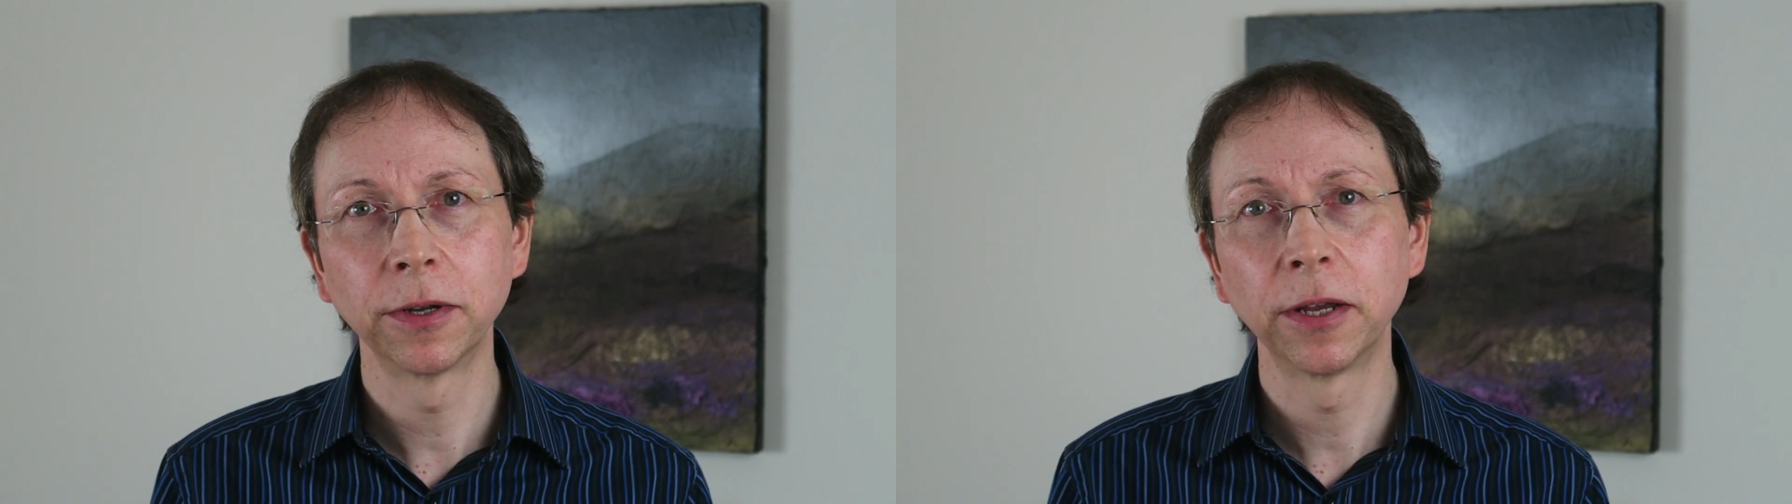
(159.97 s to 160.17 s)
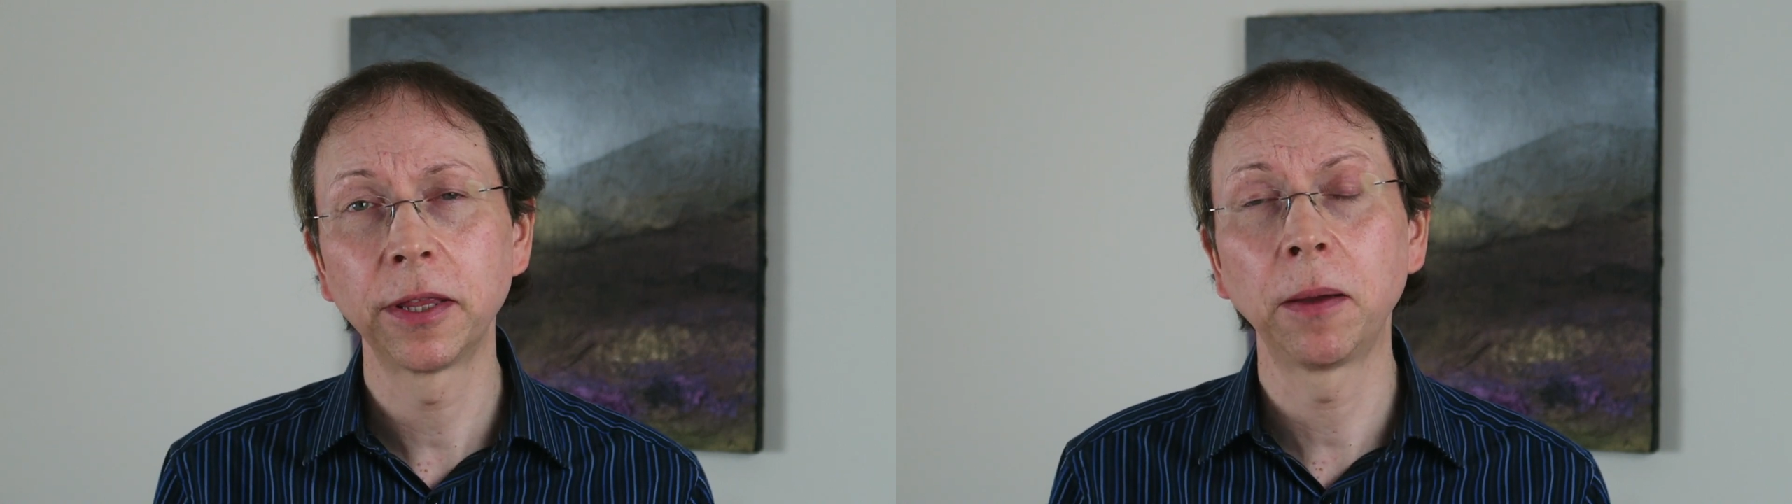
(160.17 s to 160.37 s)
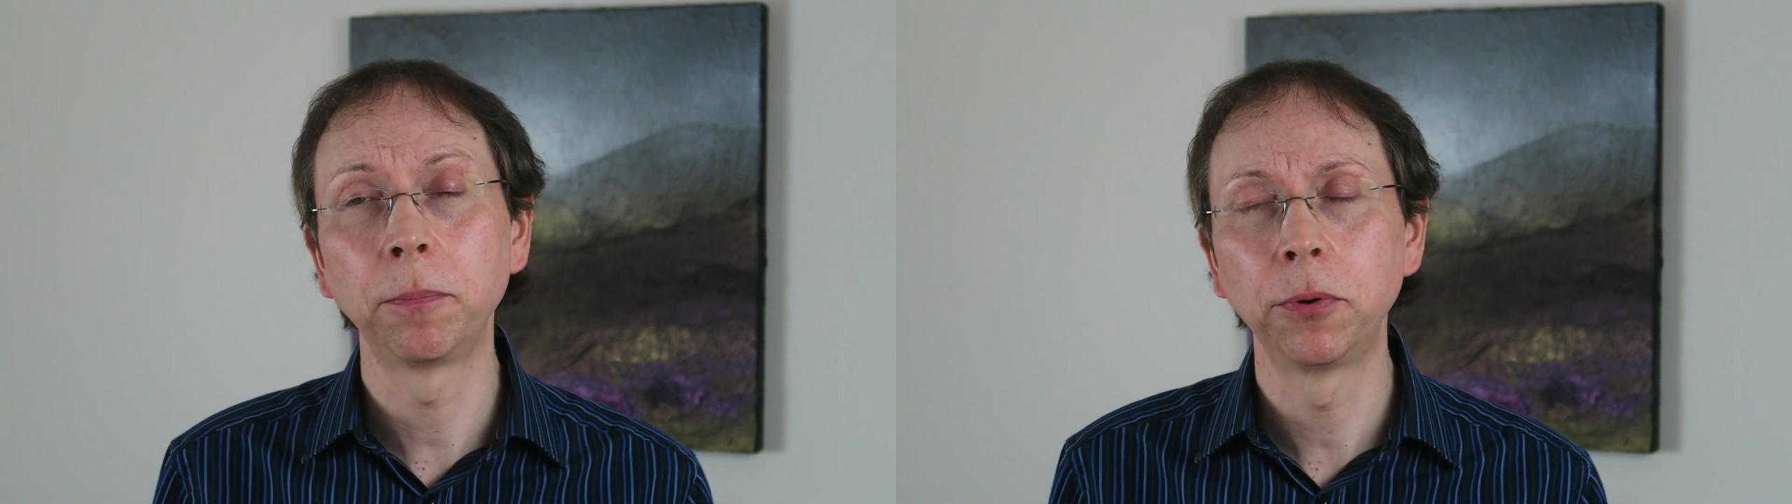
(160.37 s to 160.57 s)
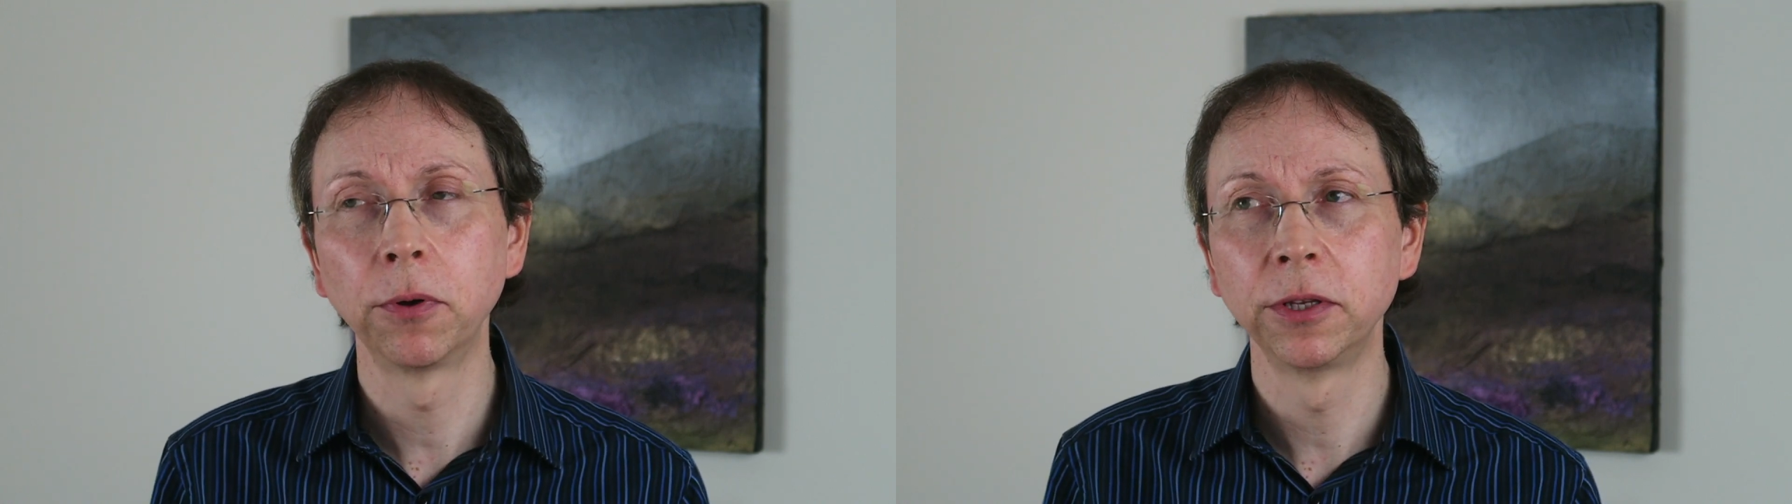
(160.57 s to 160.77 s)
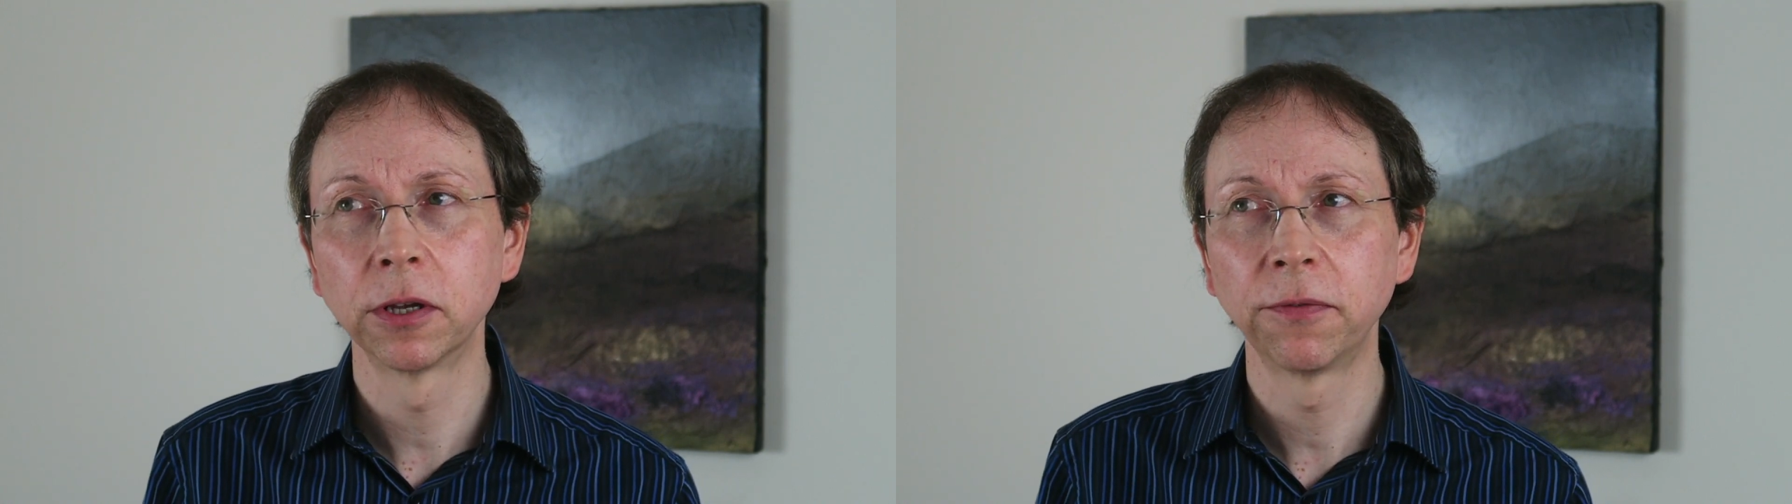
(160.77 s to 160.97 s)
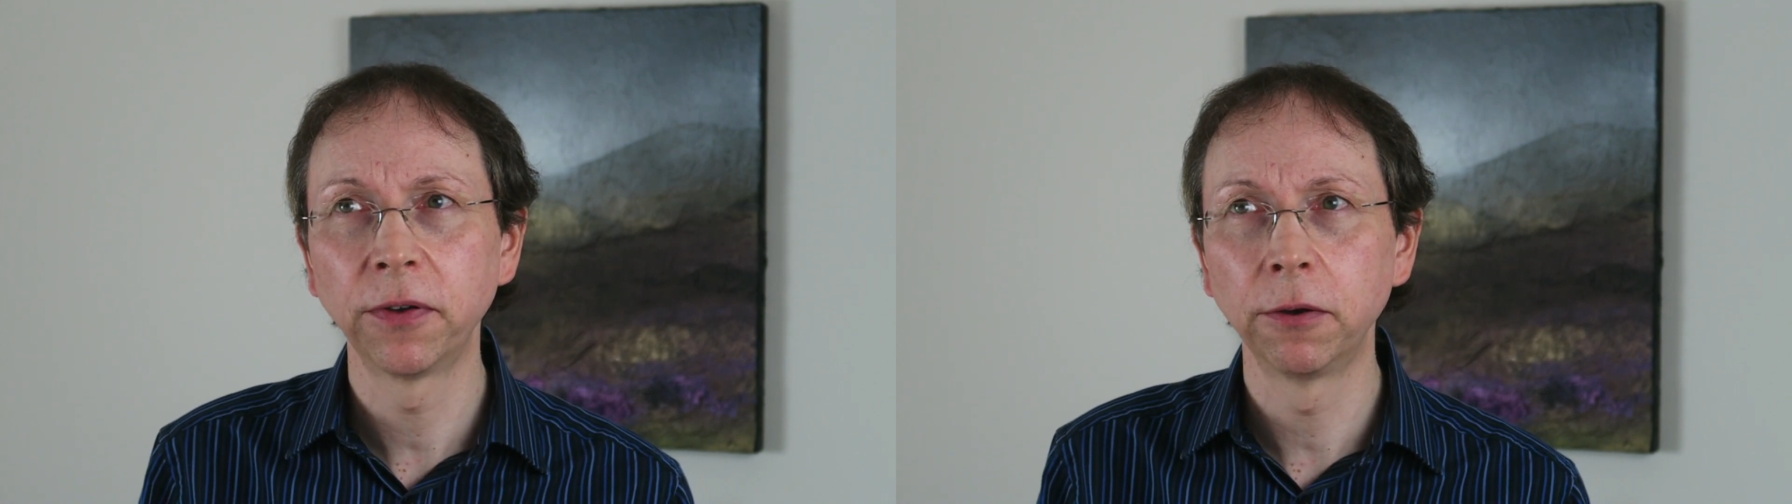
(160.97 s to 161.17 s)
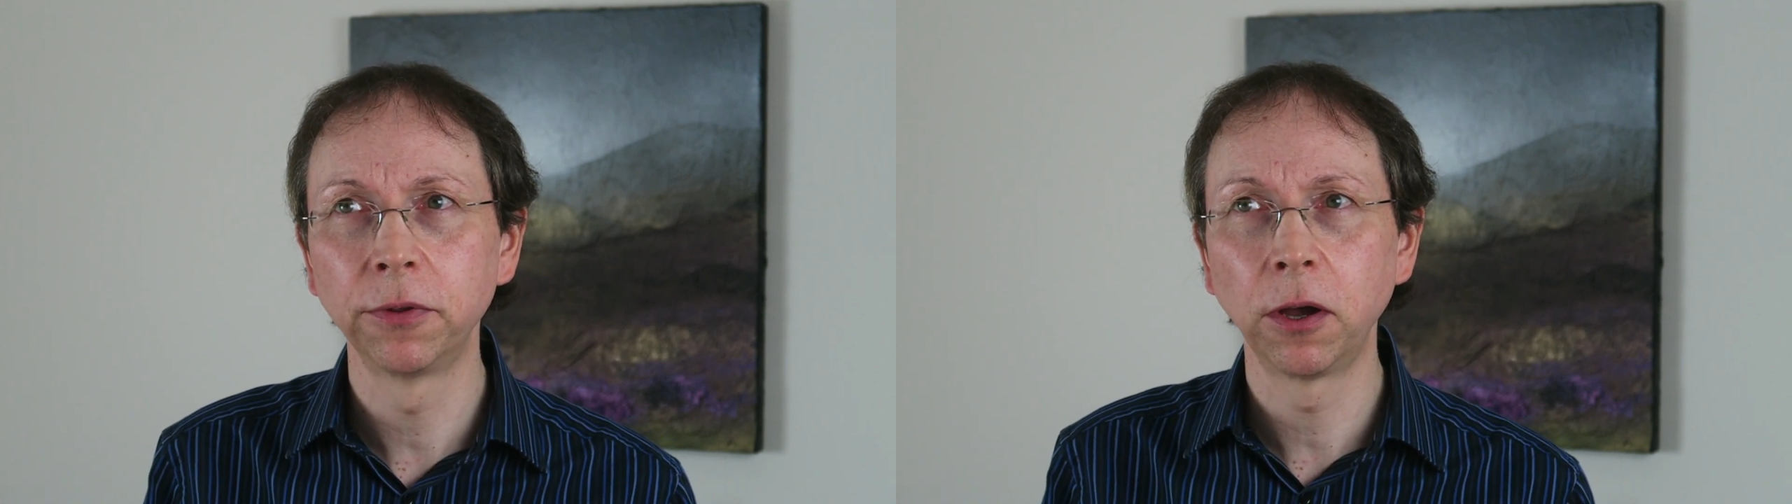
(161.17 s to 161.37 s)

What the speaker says: and at that point, I felt